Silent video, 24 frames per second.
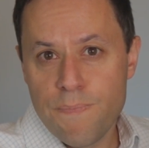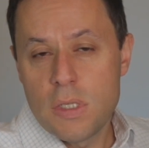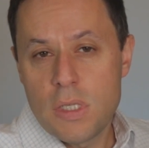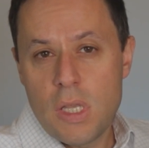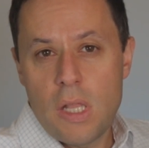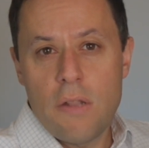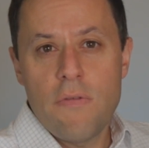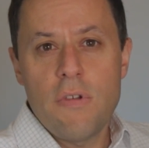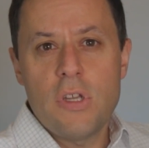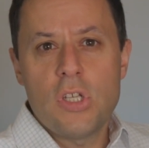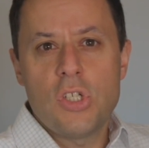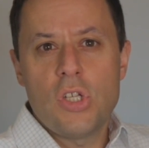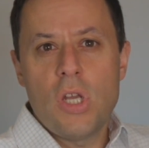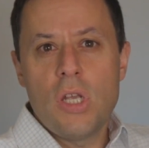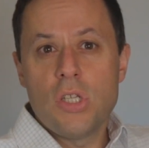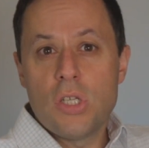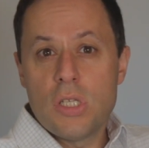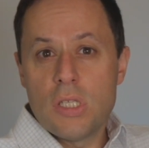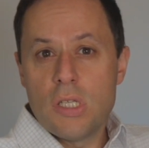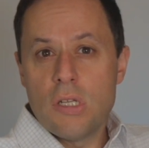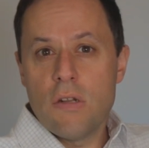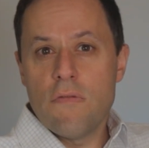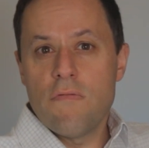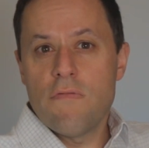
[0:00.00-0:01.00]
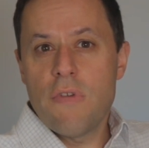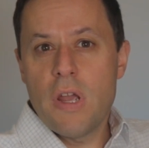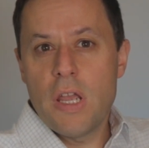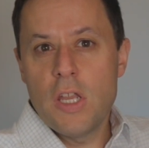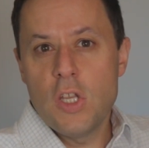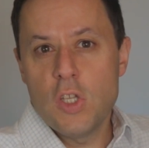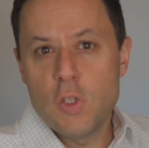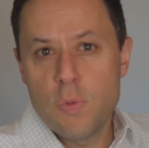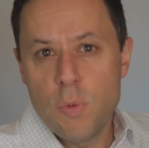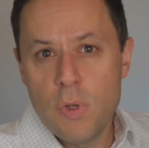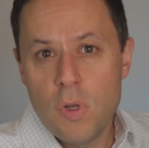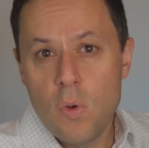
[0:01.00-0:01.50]
Salary exchange is an
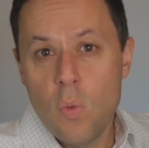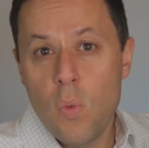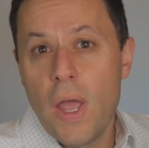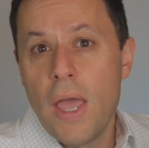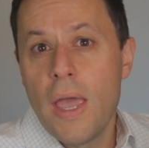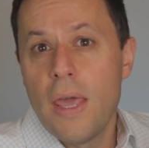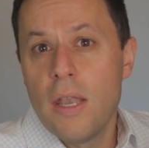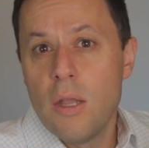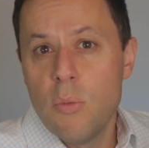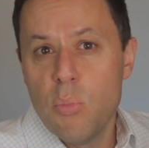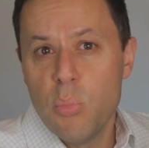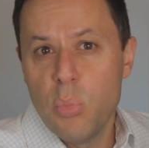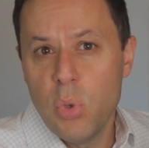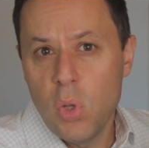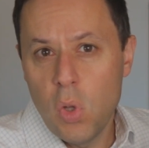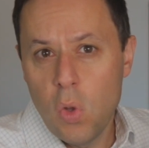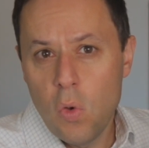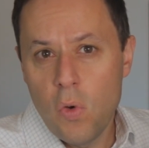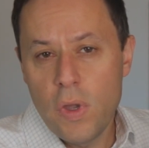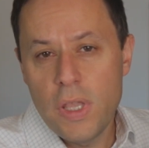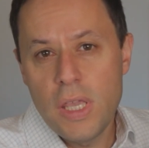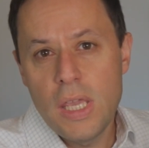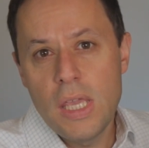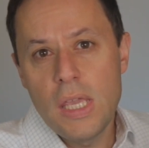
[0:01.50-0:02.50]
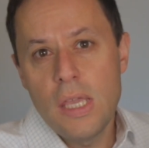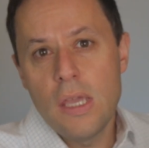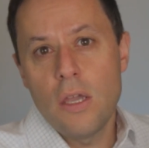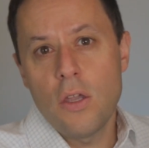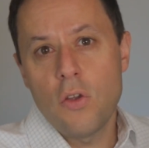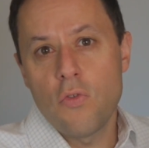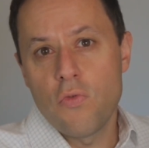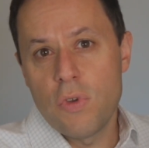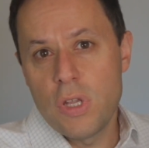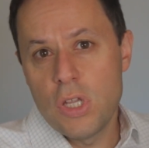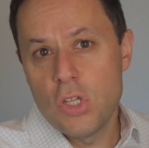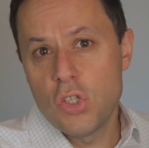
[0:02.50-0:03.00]
arrangement where an employee
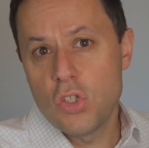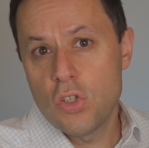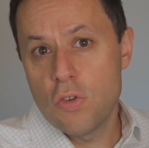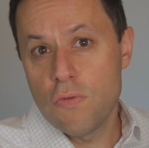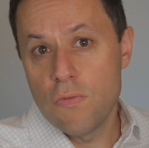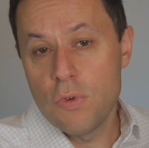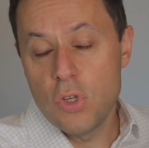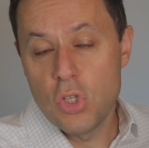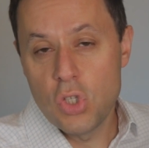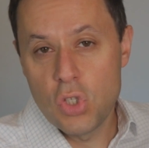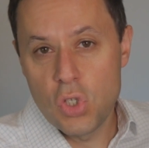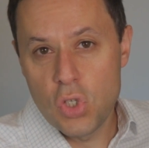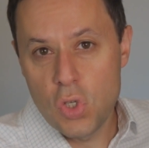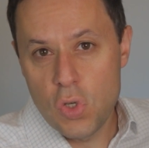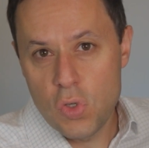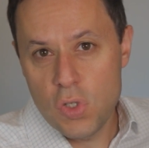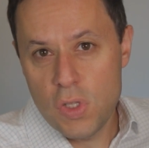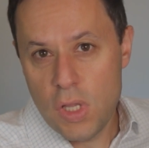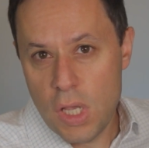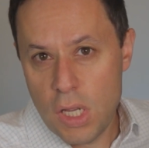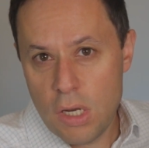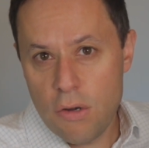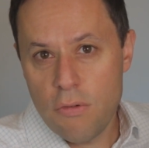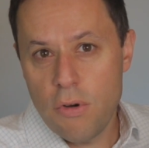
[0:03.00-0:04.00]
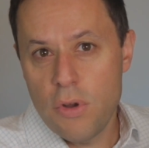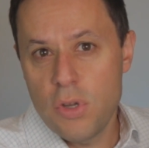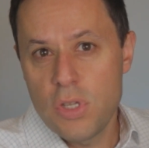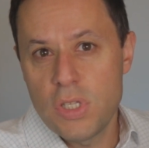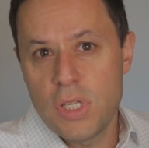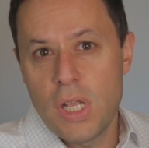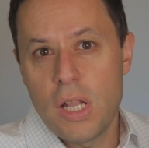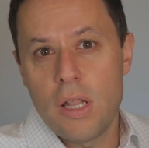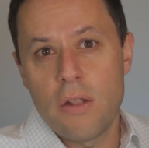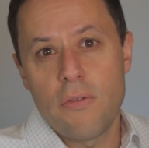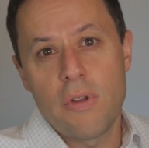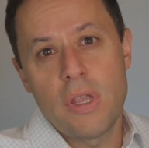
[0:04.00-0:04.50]
agrees to reduce their gross
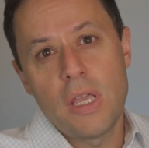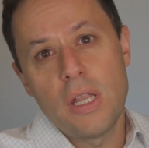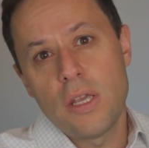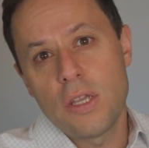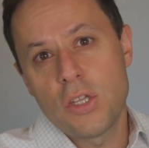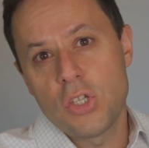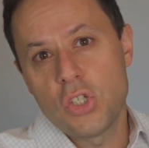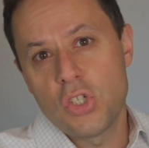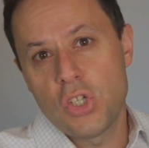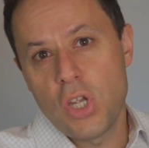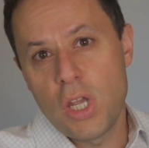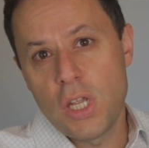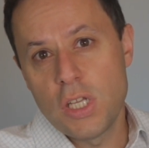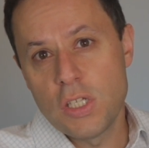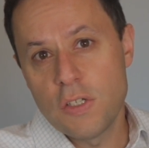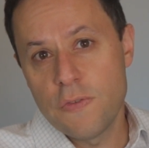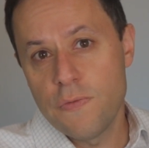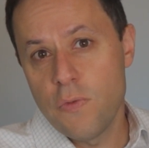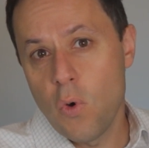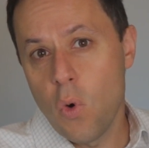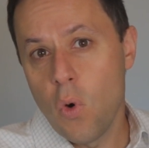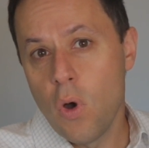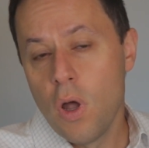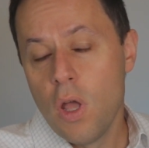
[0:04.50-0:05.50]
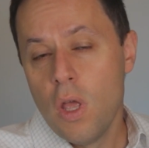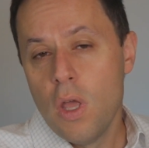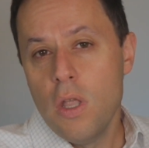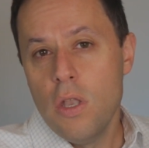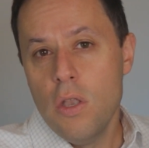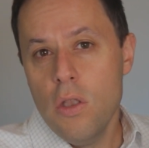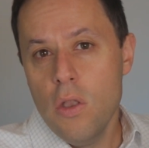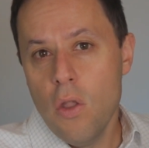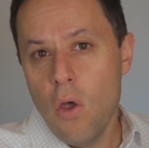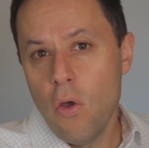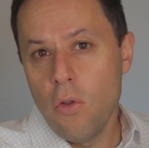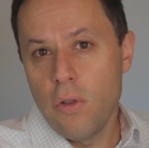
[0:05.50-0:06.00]
salary in exchange for
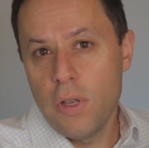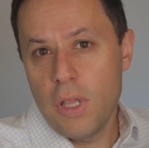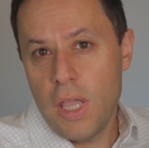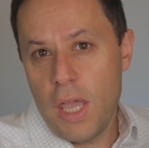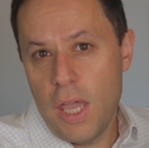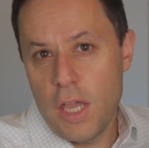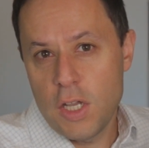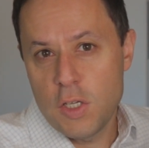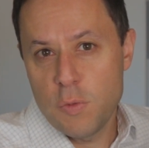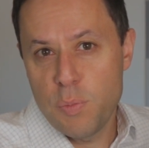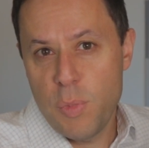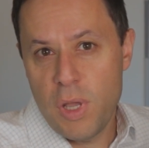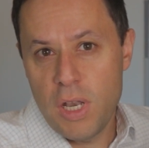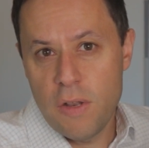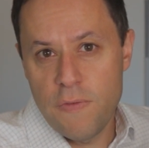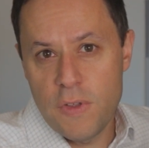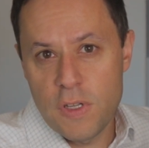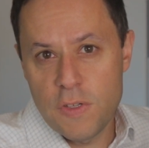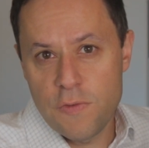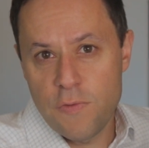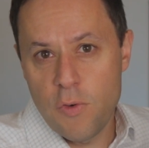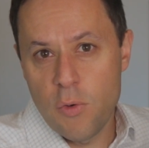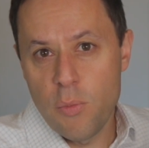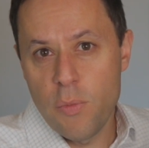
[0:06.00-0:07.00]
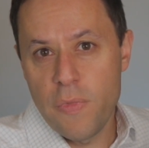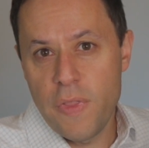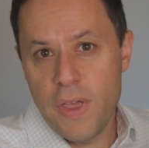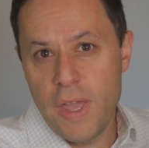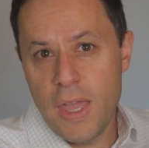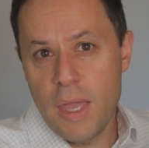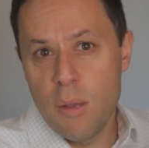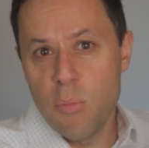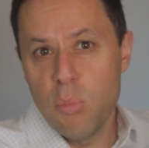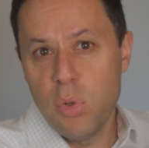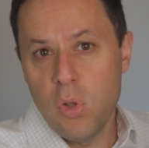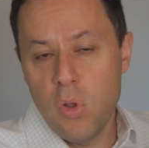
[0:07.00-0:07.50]
non-cash benefits from their
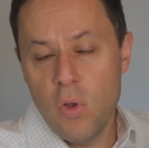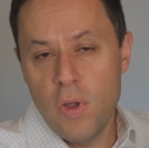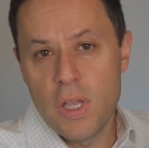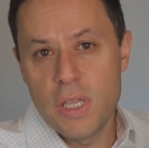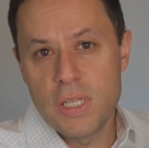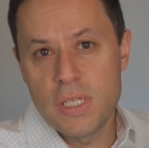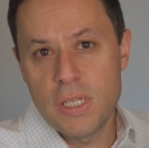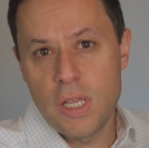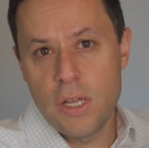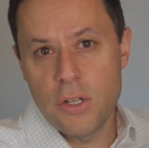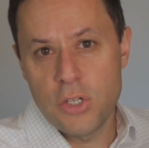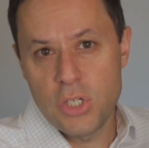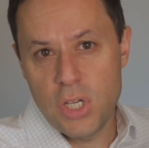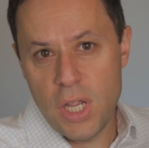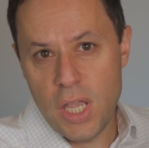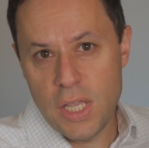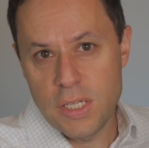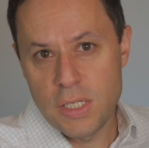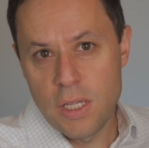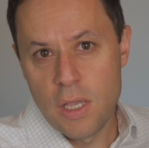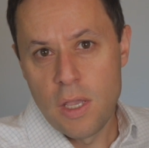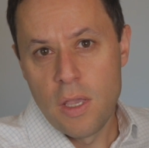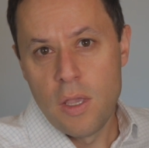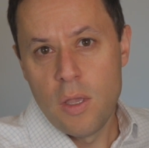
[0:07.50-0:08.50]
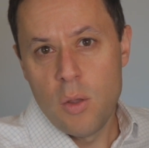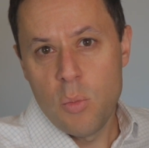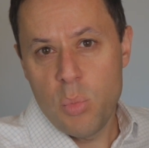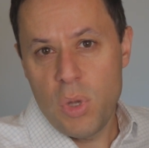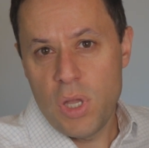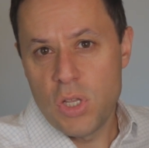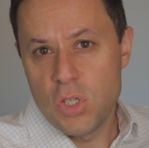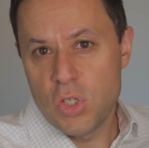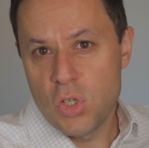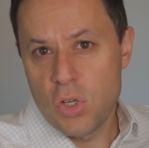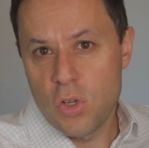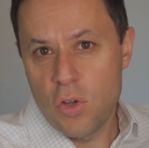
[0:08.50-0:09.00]
employer, such as
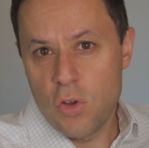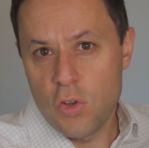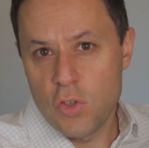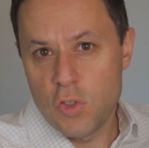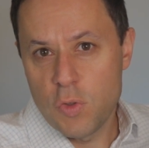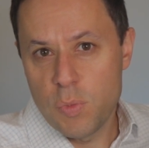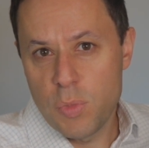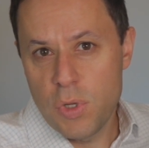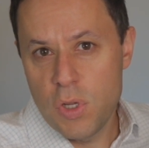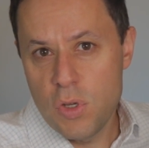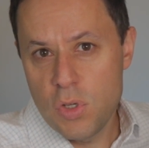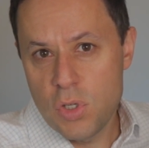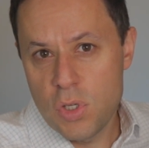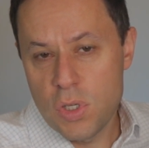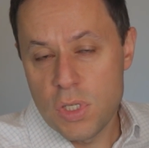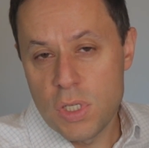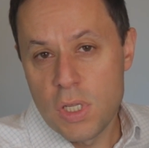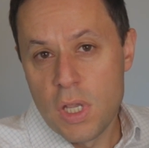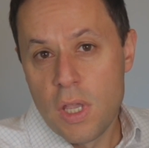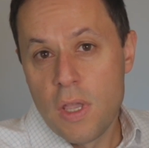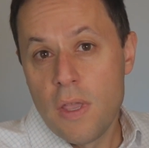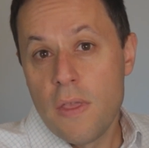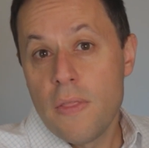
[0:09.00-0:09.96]
pension contributions.